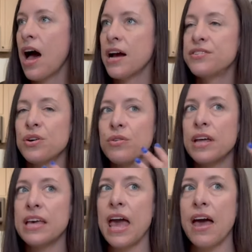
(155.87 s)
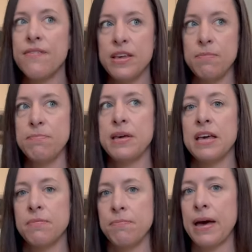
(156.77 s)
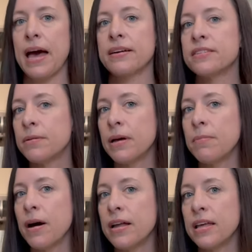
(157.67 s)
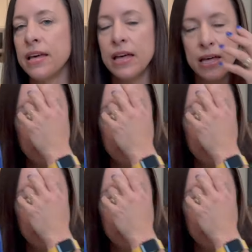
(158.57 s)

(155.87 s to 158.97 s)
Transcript: I don't like heavy, big bags on my body.